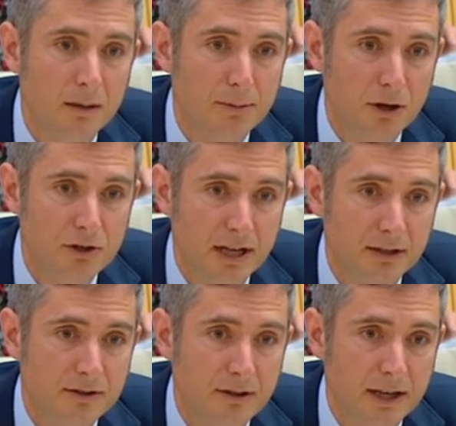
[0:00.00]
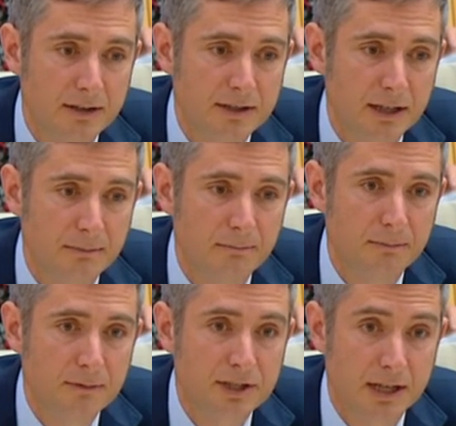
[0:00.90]
project that
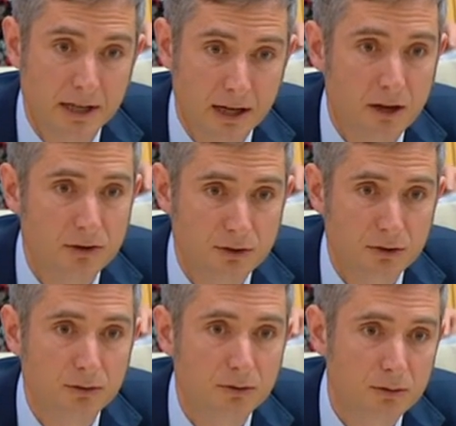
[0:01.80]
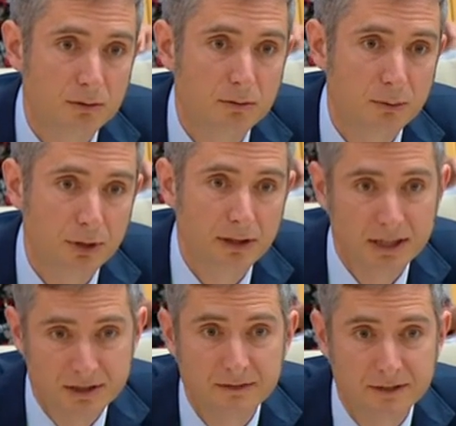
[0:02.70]
San Diego Zoo
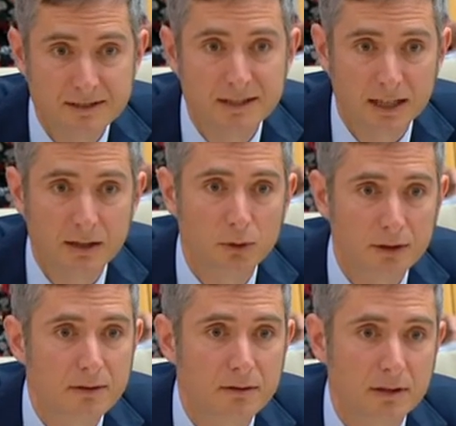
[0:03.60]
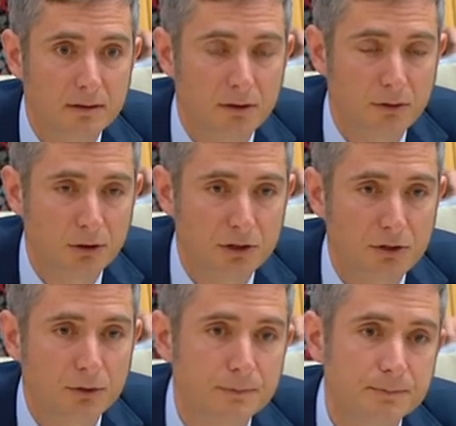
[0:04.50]
is investing in with Taronga Zoo.